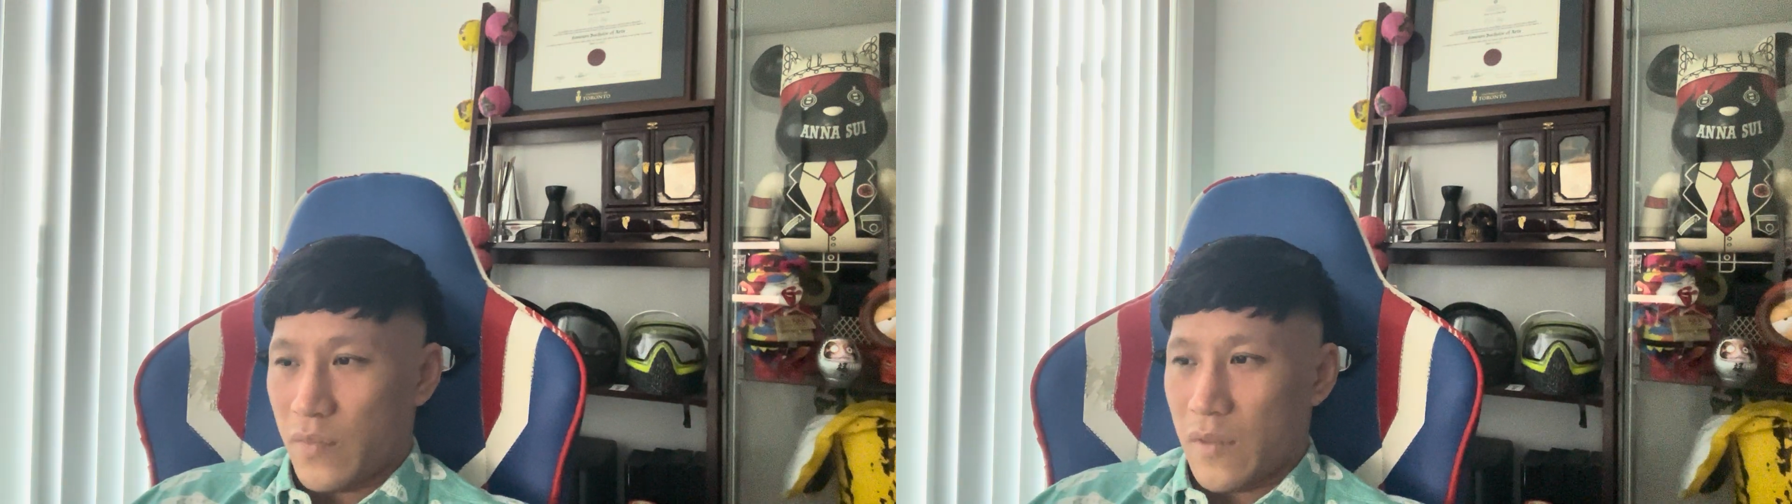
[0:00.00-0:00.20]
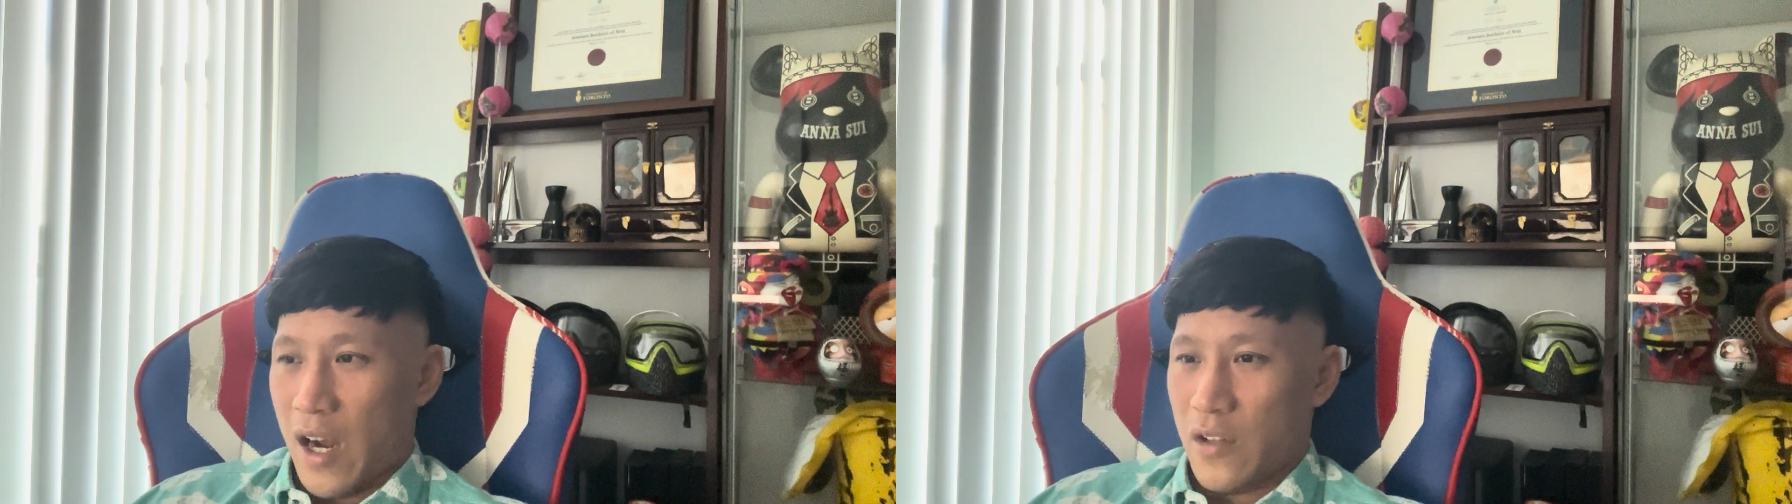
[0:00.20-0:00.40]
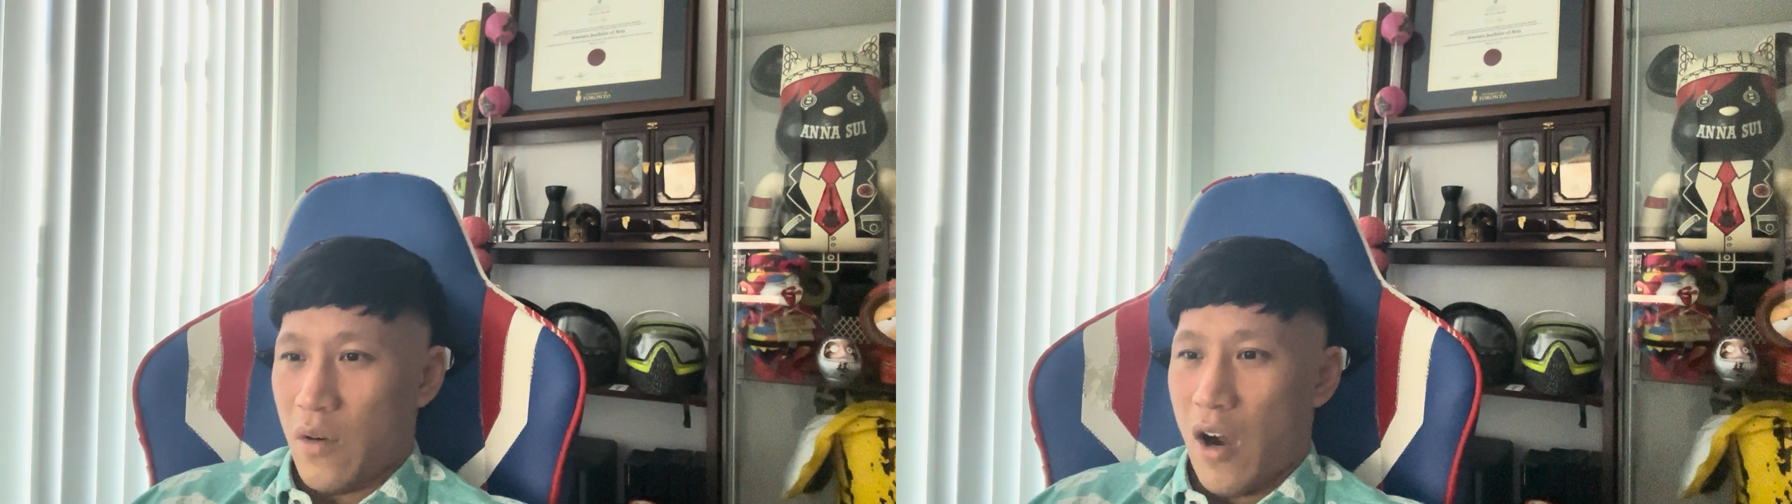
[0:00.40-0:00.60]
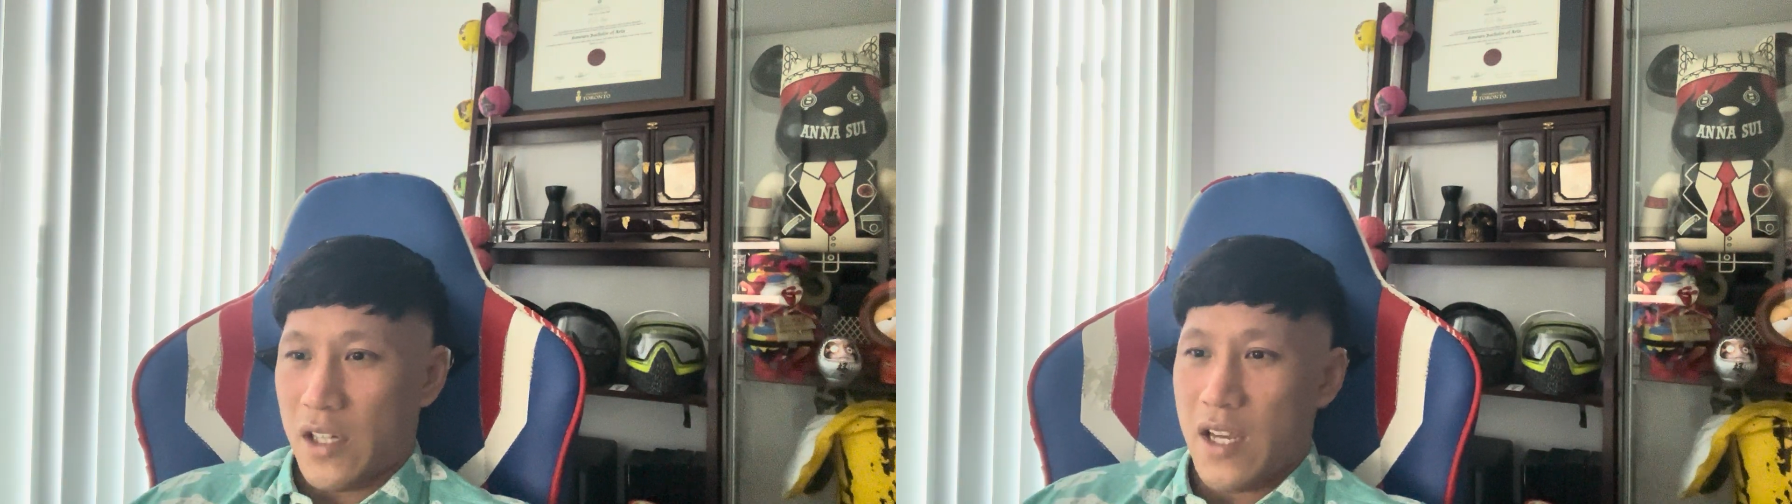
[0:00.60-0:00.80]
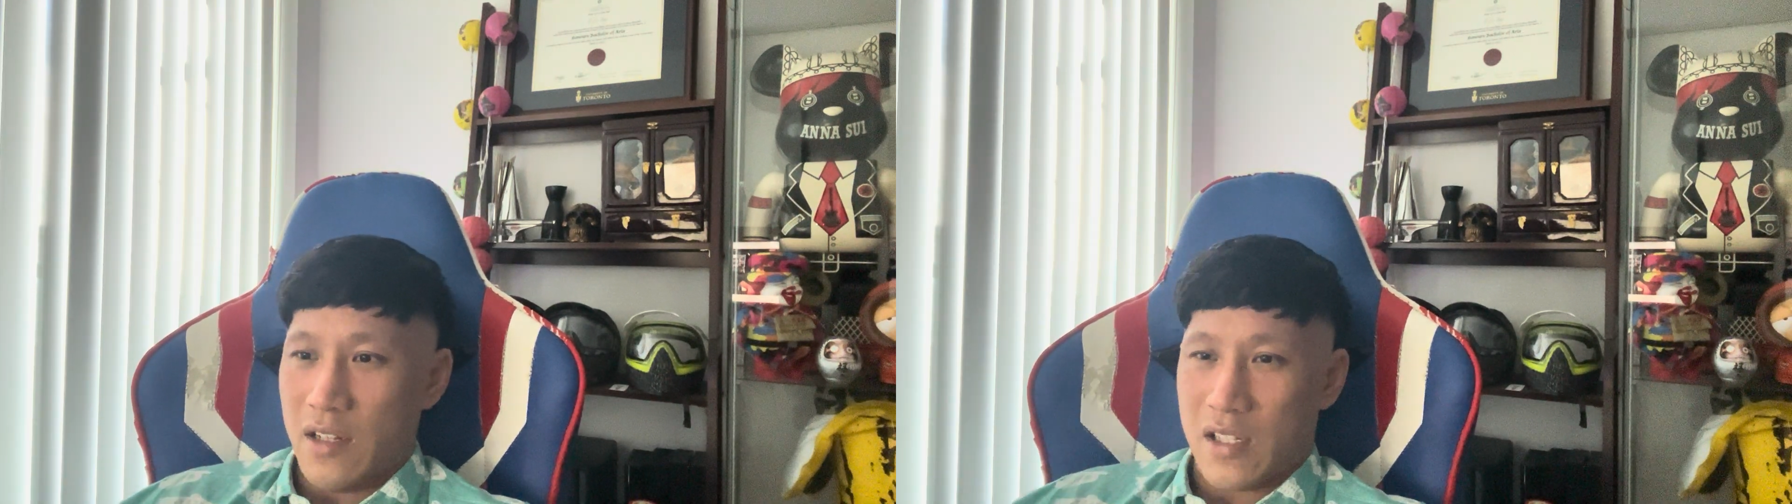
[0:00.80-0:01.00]
I don't know,
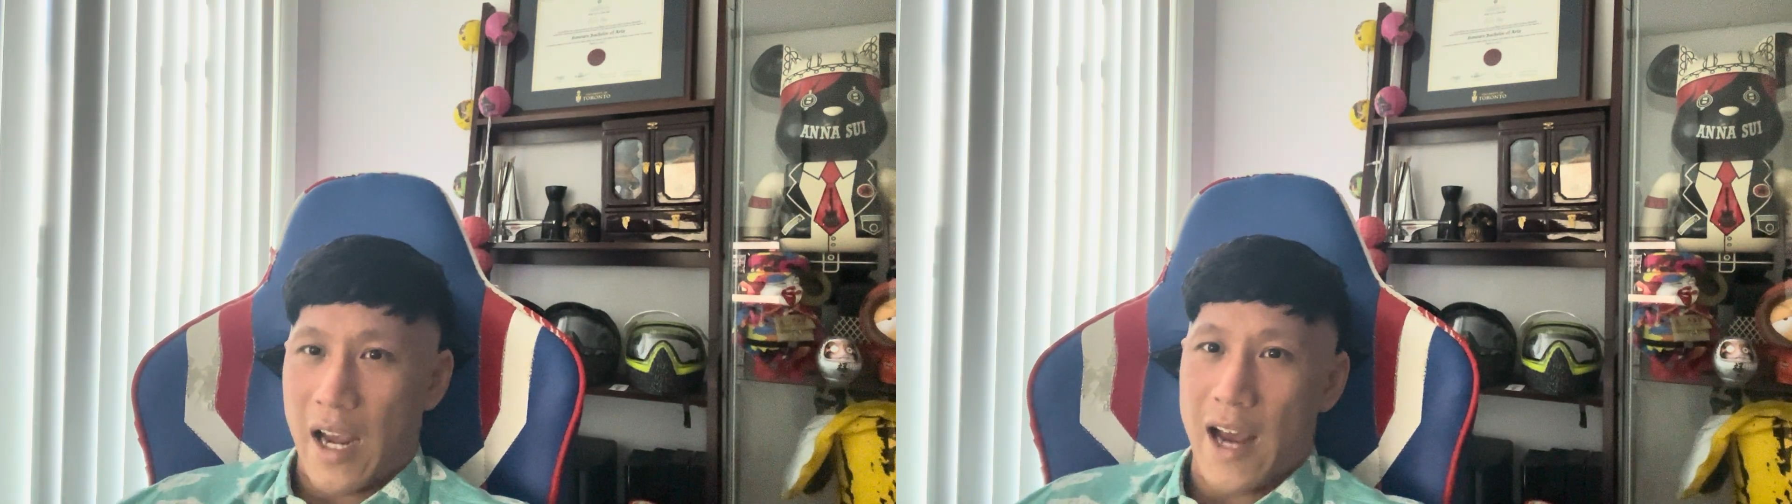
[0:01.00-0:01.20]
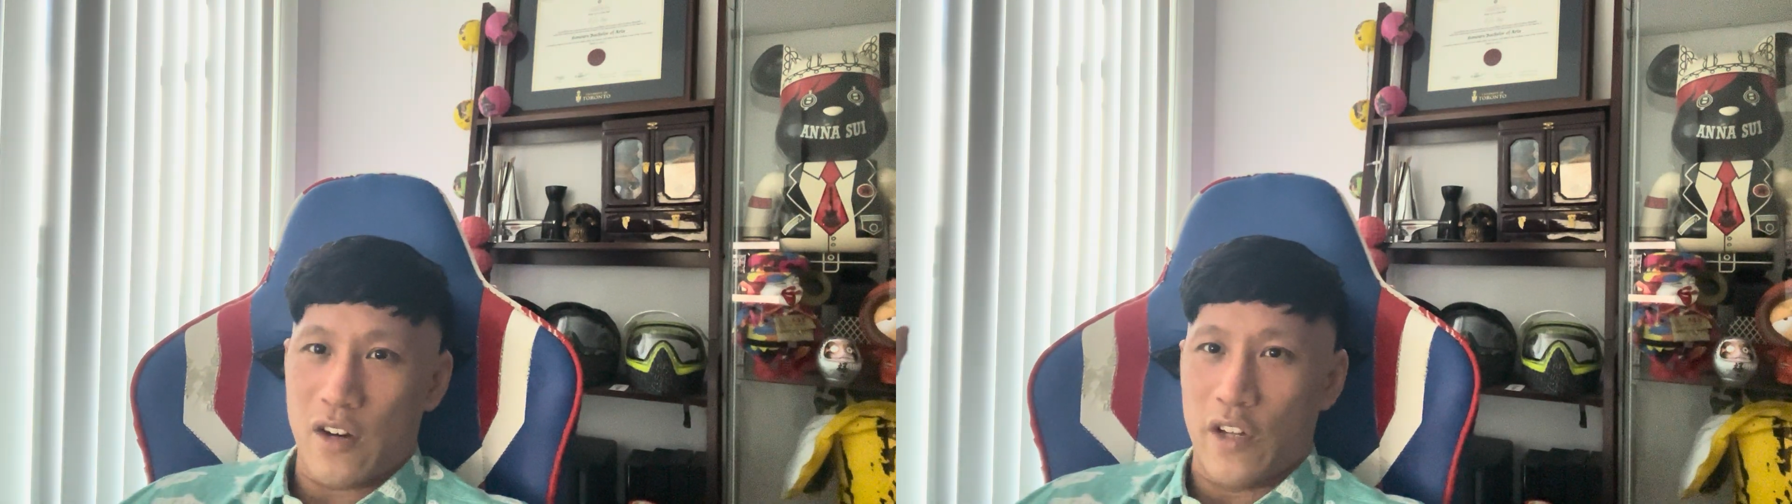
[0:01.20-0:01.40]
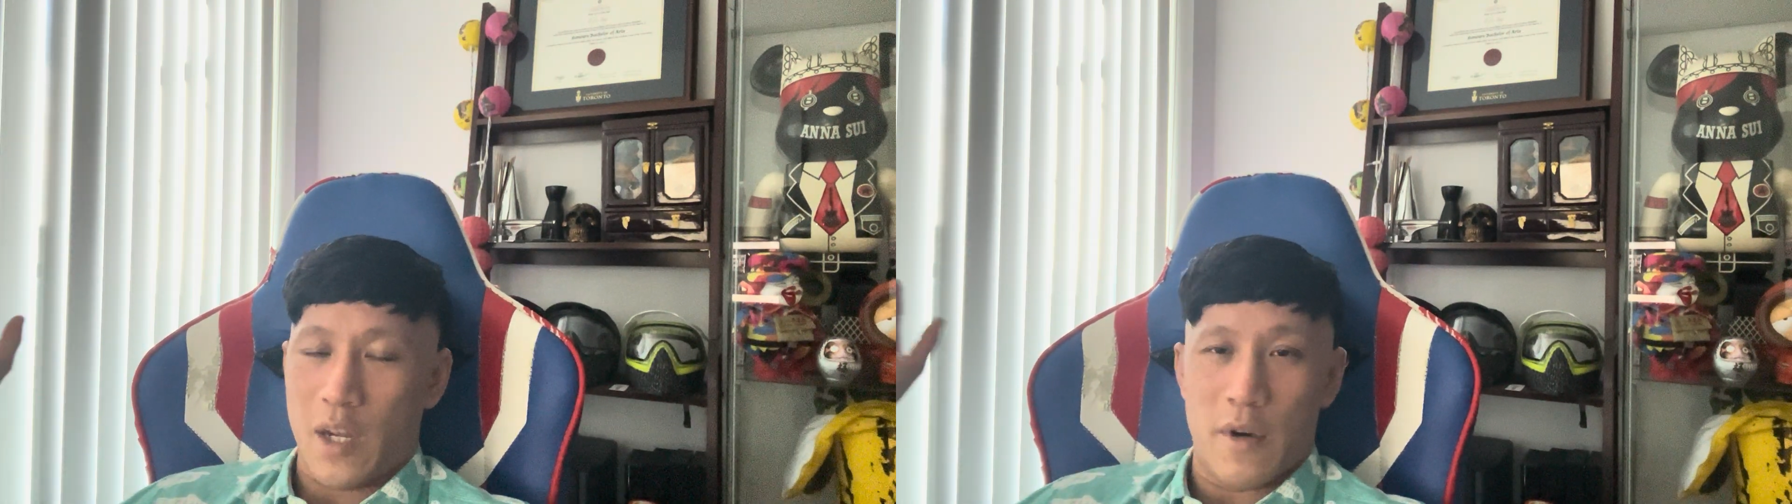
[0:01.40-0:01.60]
Octane scatter like a